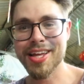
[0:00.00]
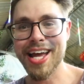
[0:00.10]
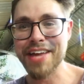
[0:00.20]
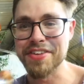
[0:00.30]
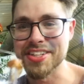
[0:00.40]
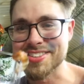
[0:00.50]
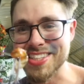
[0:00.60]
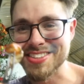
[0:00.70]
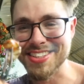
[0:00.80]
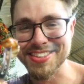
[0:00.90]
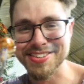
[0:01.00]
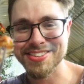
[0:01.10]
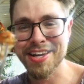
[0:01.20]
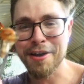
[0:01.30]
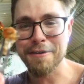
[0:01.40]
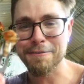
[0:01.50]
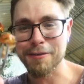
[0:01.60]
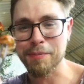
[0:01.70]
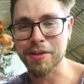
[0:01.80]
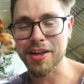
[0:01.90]
Had the assistance
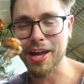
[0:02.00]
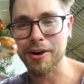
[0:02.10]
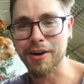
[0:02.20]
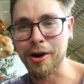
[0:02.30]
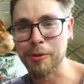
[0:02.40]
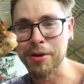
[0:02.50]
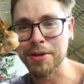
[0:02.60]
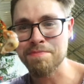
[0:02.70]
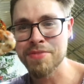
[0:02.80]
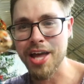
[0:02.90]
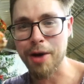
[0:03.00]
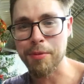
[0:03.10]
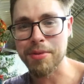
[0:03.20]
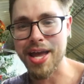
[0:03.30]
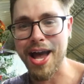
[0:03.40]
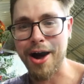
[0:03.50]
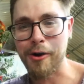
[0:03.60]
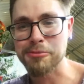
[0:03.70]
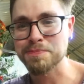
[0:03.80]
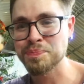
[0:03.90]
from the homie helping me
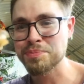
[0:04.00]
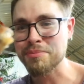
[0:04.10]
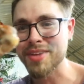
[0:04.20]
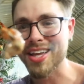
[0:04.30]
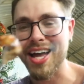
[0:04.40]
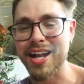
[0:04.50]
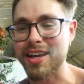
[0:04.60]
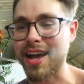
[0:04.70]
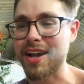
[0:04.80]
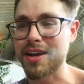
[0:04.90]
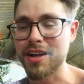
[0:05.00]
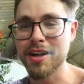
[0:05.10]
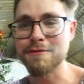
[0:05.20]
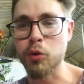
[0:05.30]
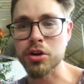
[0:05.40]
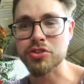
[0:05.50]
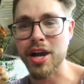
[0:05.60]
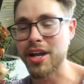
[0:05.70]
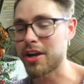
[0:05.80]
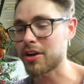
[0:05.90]
out. Got it kind of forked
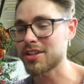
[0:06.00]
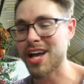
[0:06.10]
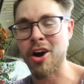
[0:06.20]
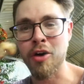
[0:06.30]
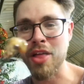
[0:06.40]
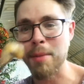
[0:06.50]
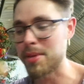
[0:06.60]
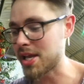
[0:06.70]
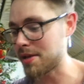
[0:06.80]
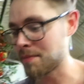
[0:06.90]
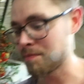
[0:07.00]
right here. Got all that meat.